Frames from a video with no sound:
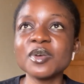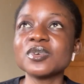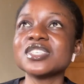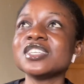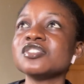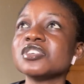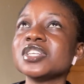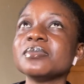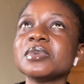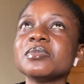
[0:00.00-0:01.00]
was
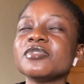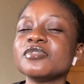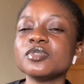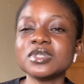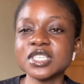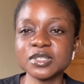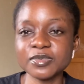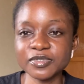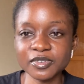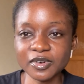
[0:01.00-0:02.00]
literally maybe a few days
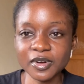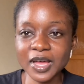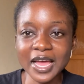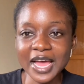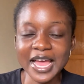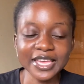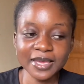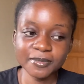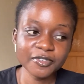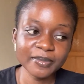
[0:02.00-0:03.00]
before I
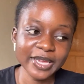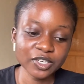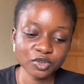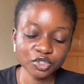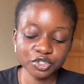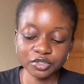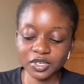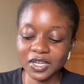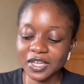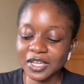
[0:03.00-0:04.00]
came for my induction.